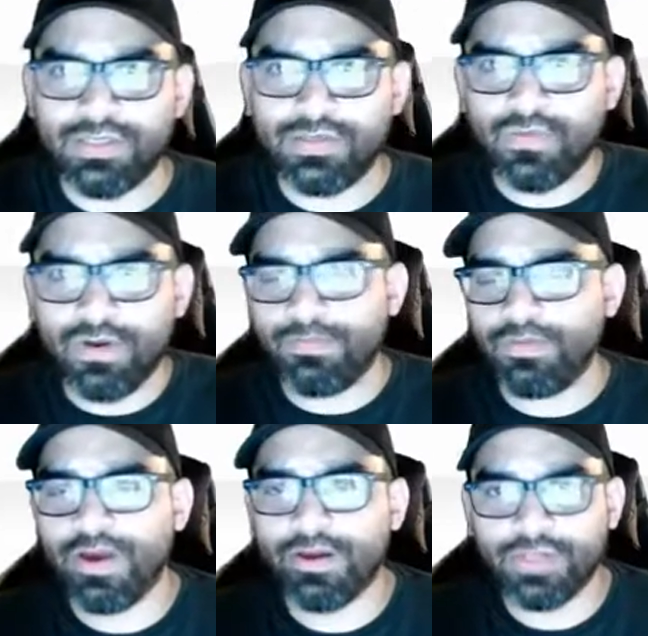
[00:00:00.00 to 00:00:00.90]
from?
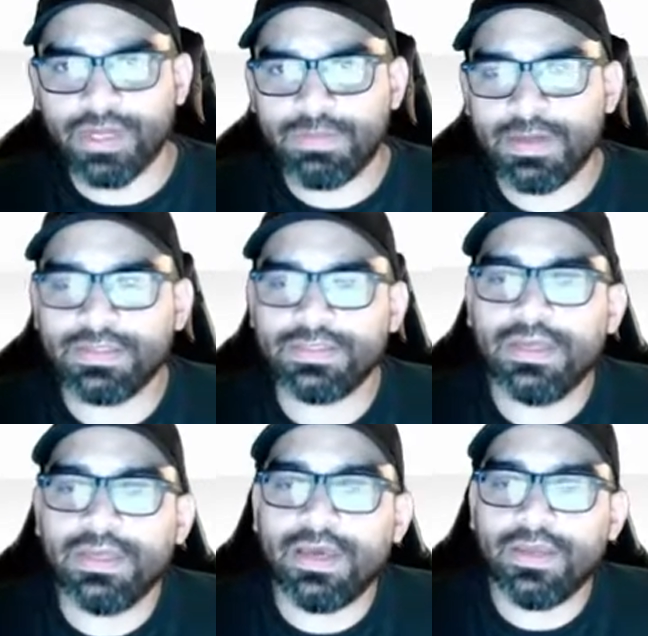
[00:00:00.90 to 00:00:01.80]
Cracker Jack box?
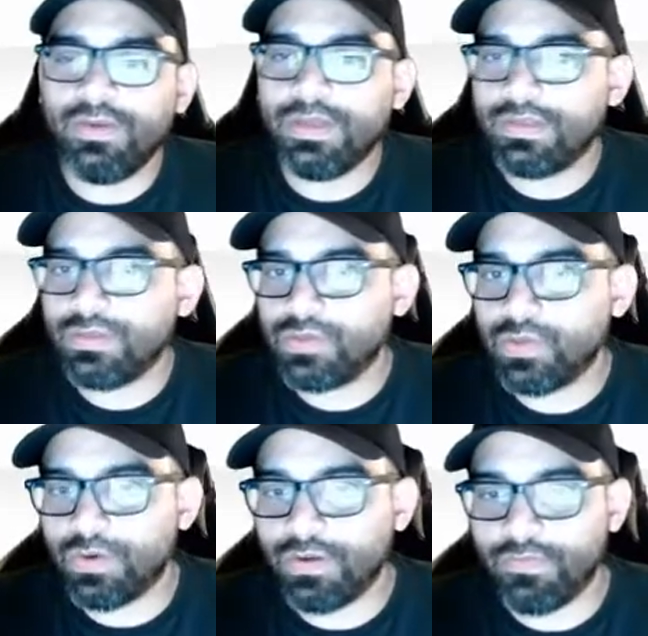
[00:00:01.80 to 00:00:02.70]
And you get this
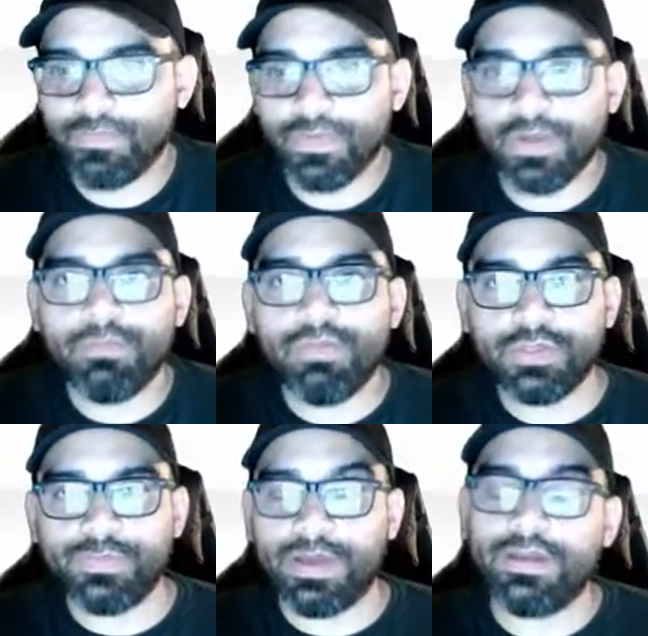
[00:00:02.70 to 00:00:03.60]
sort of
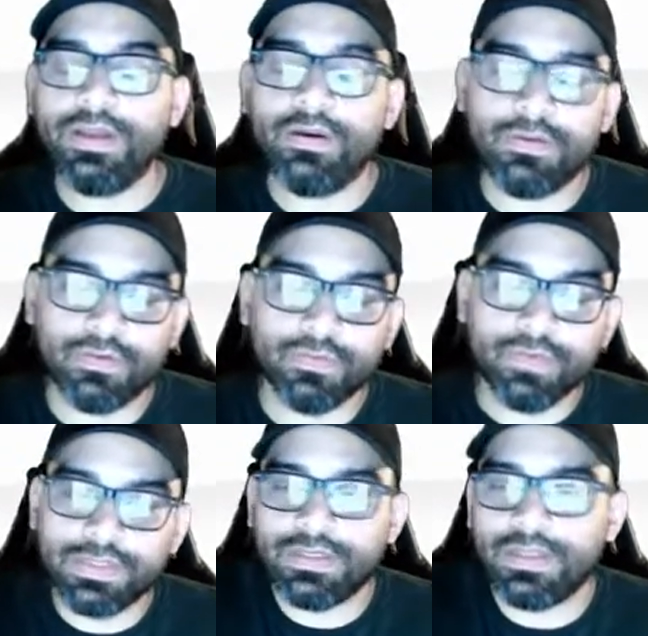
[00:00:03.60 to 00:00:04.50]
pushback. Now, the
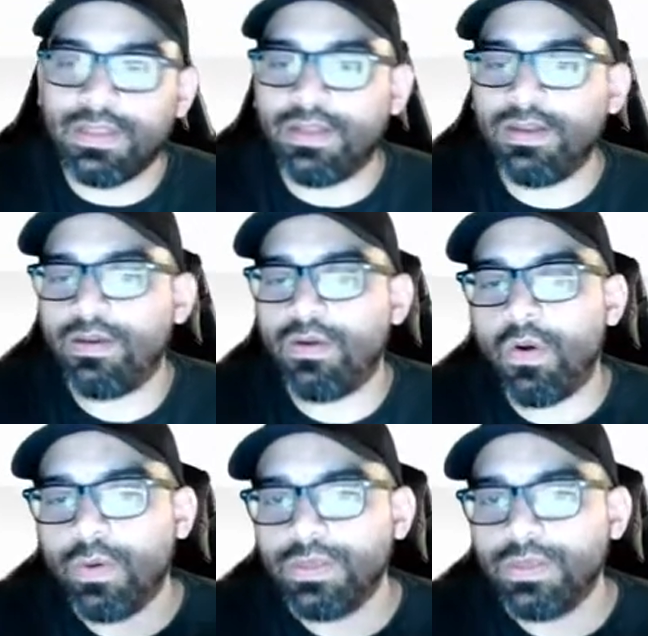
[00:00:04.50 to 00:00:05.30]
reason that it always